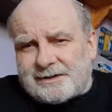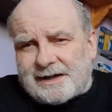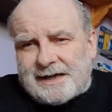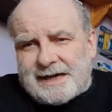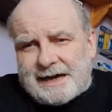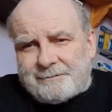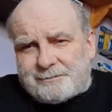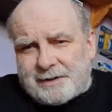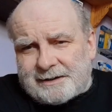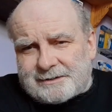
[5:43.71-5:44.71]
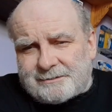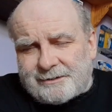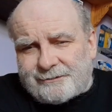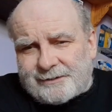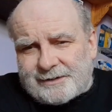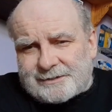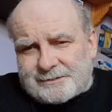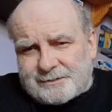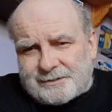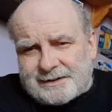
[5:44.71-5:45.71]
Yeah, I picked up the first
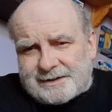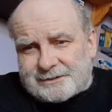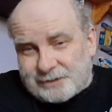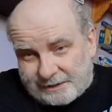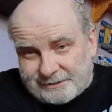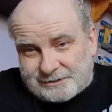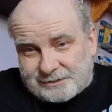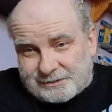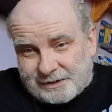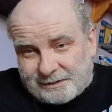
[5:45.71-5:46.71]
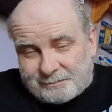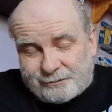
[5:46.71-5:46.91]
one at a charity shop